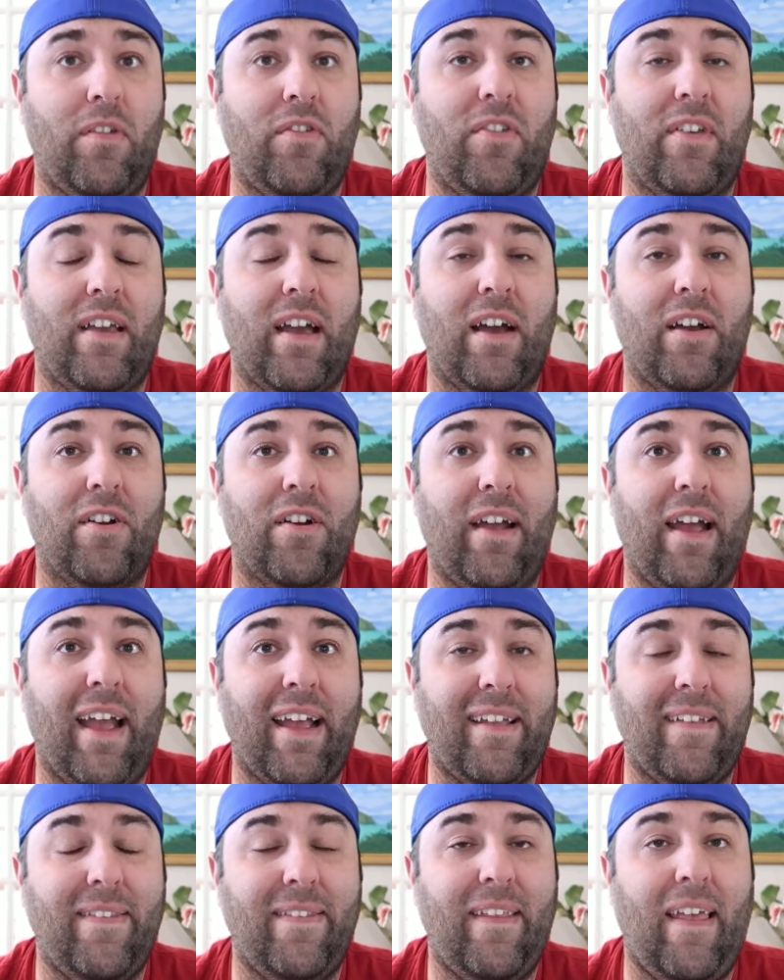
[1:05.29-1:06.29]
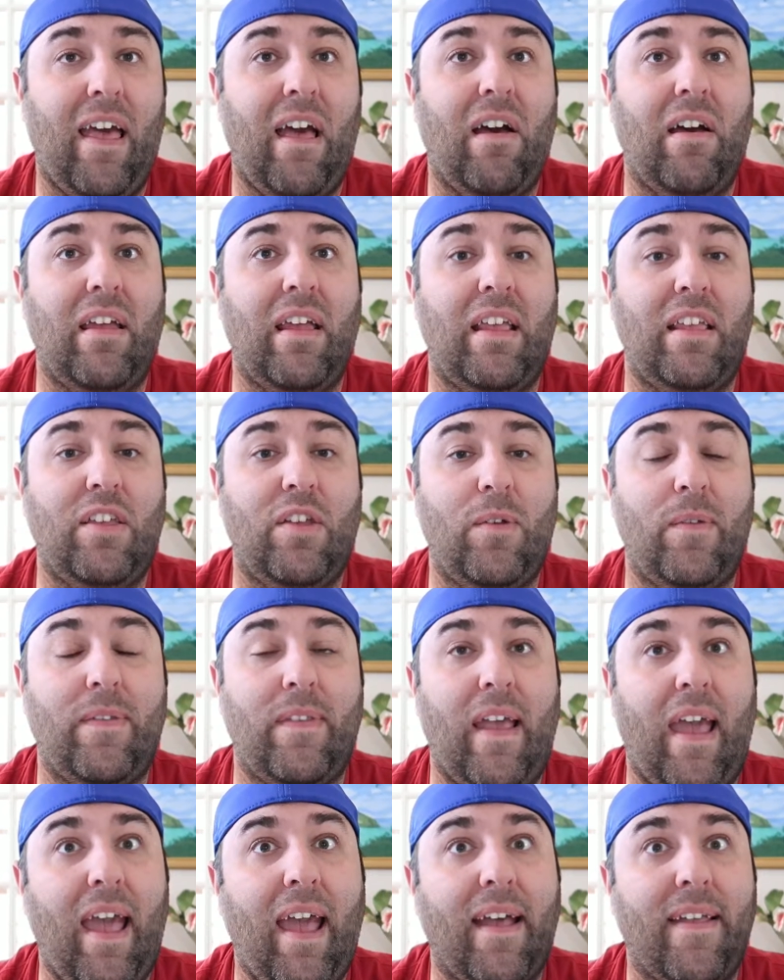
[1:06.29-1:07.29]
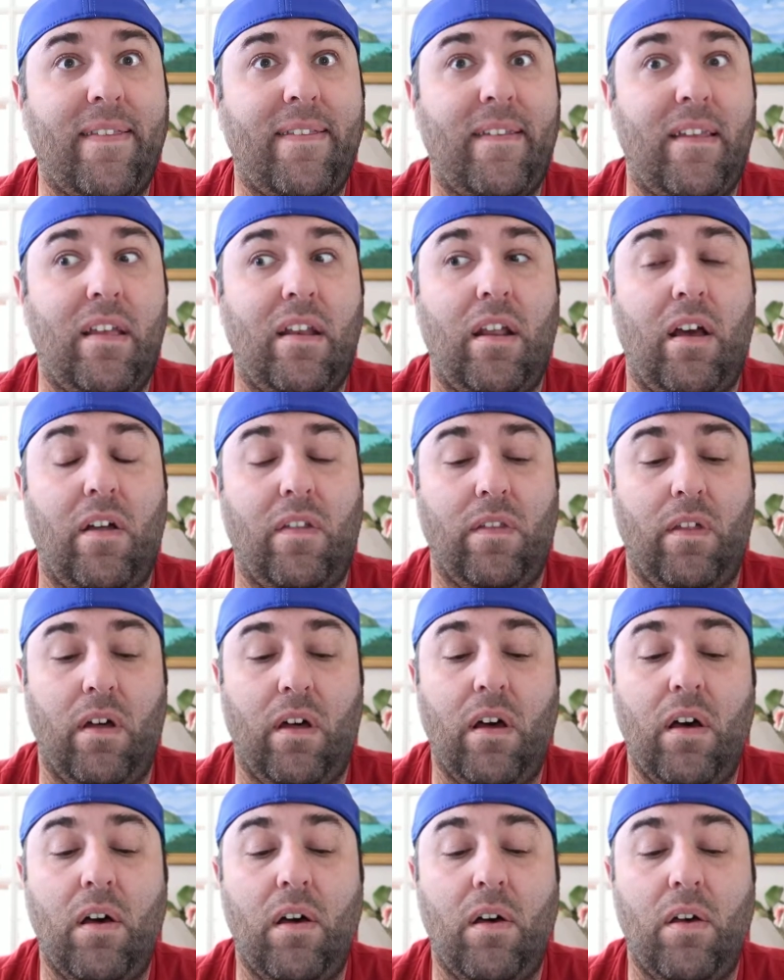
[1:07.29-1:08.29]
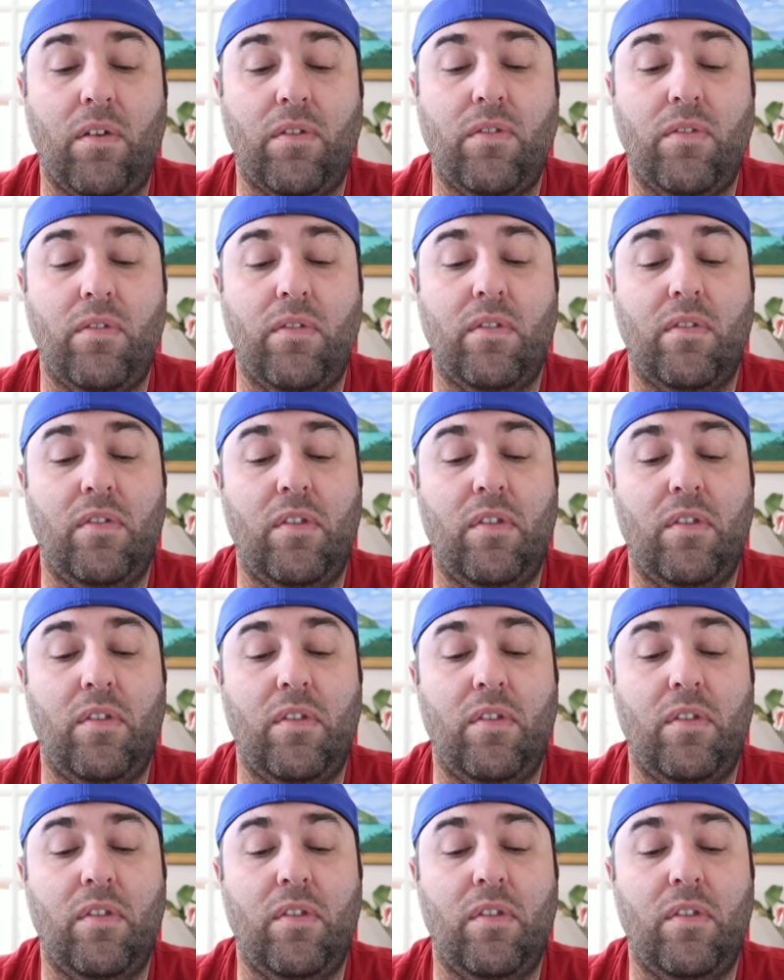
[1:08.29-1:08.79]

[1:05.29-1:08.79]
She got her Ekans out and used acid on the hull